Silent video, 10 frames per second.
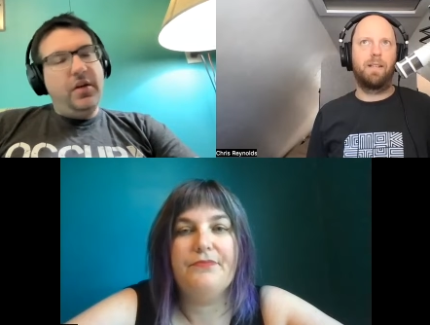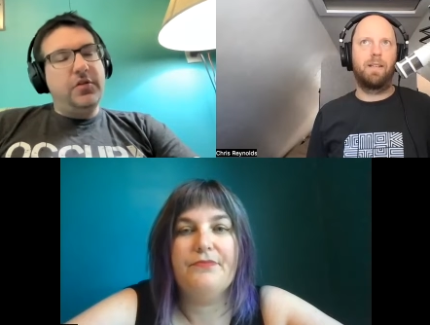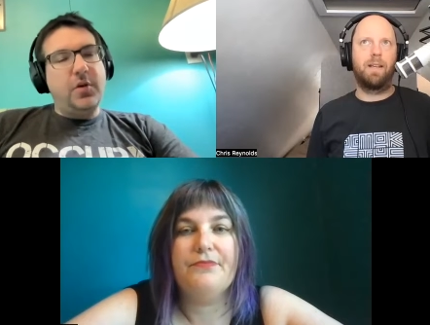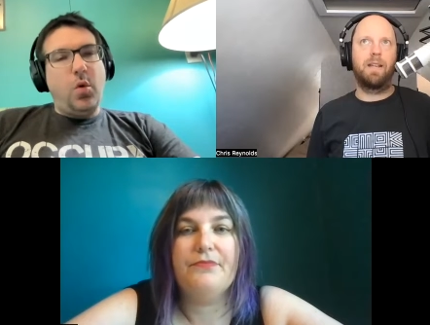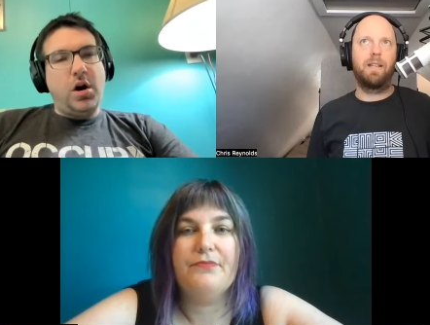
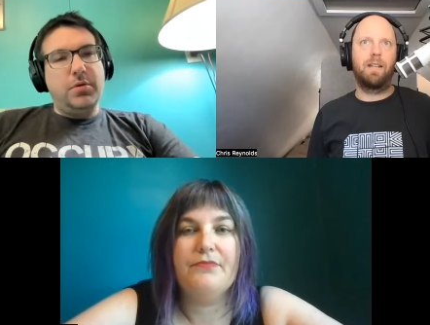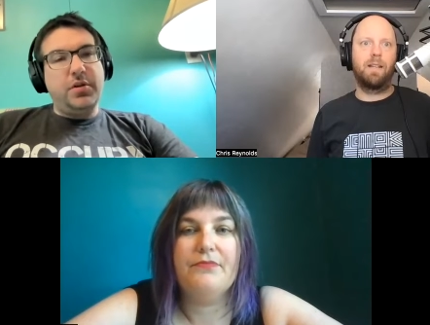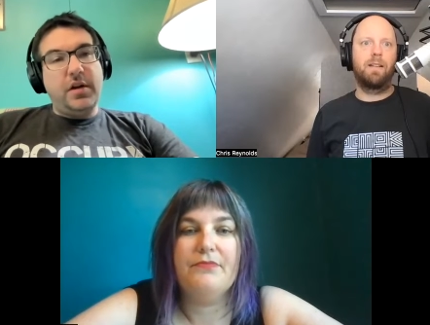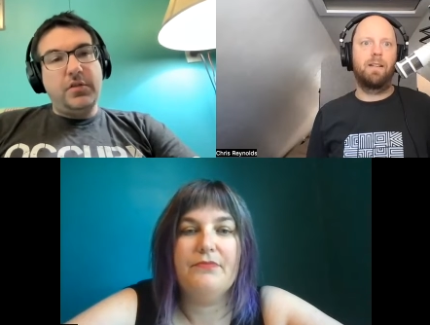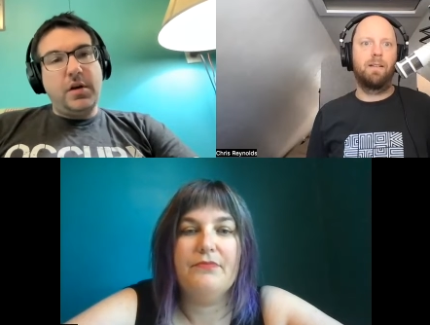Speaker 1: is it, it
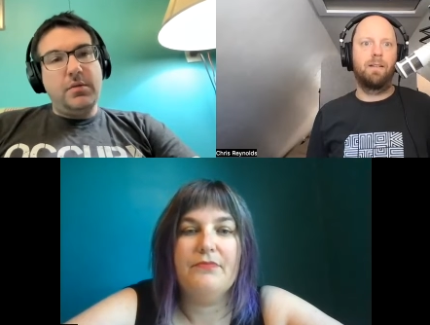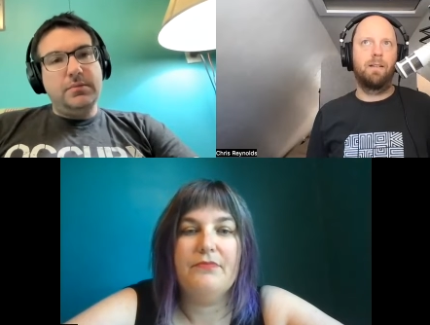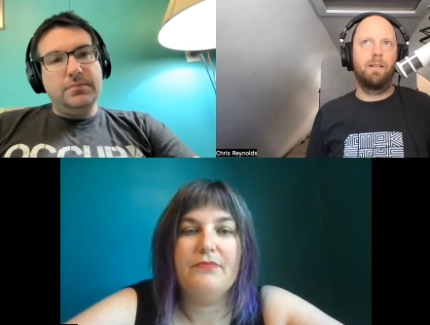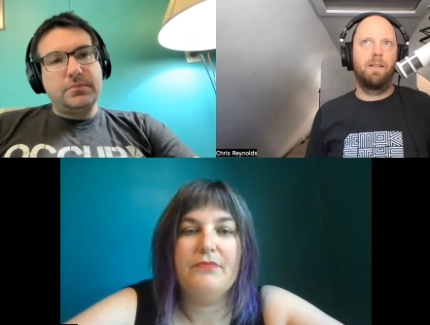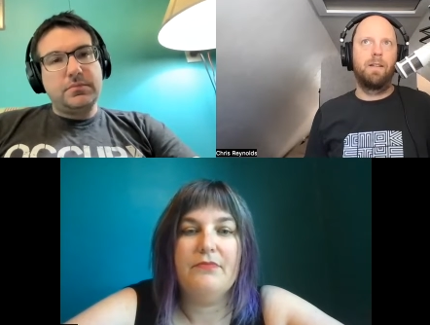walkable to downtown?
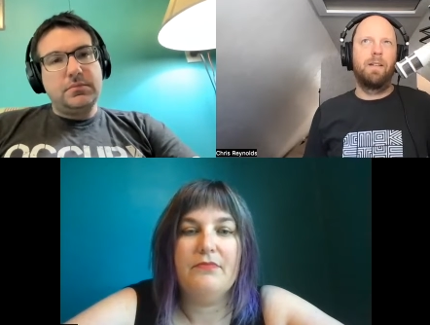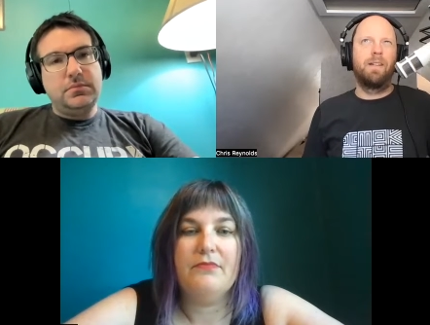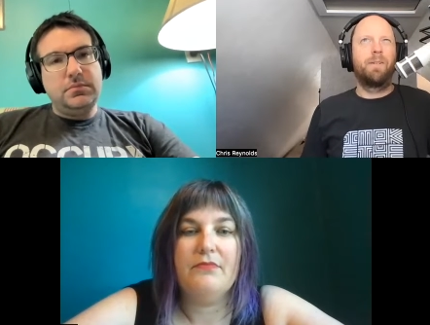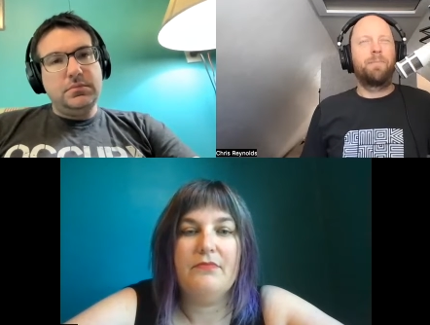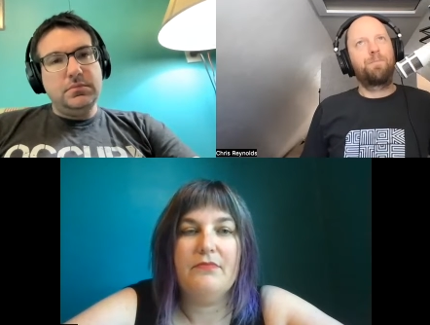
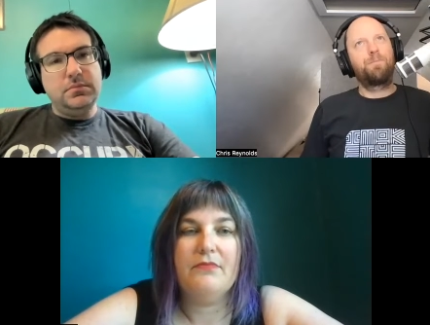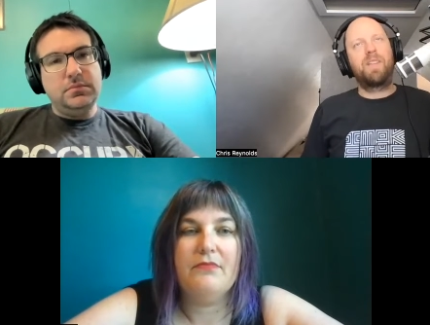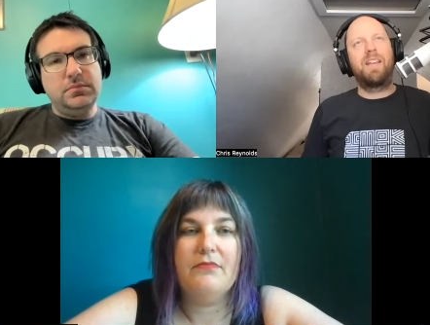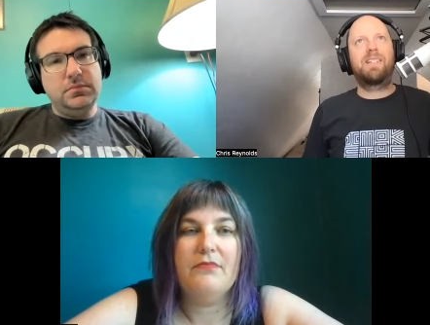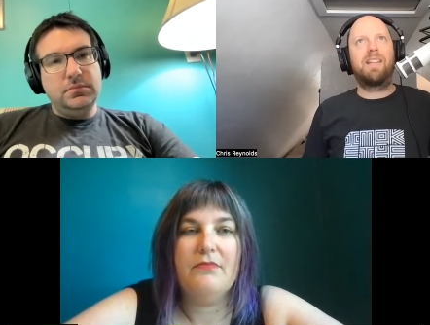
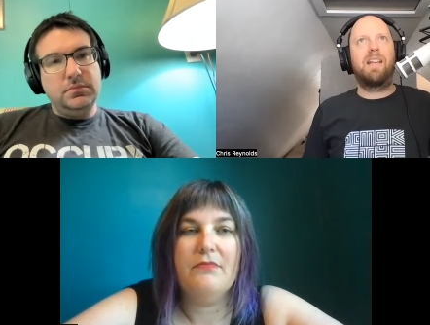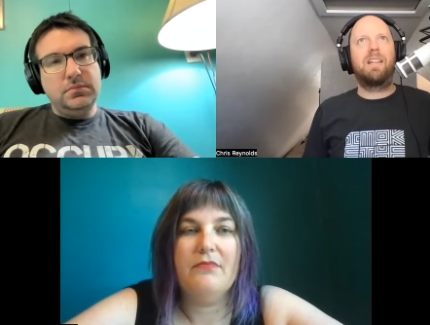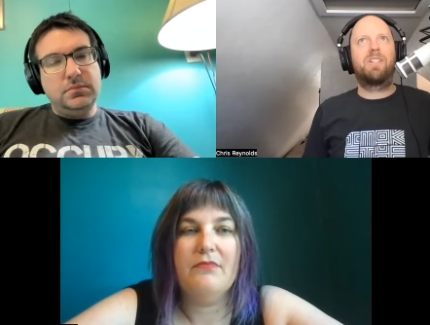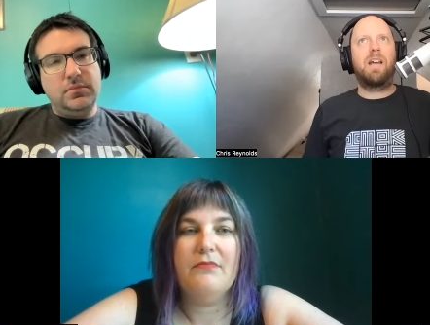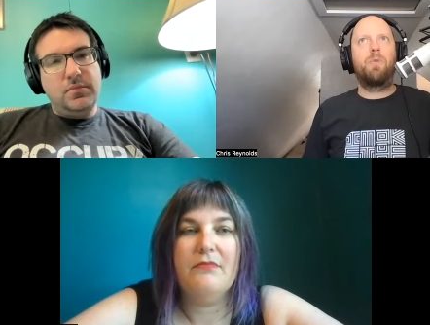It's it's.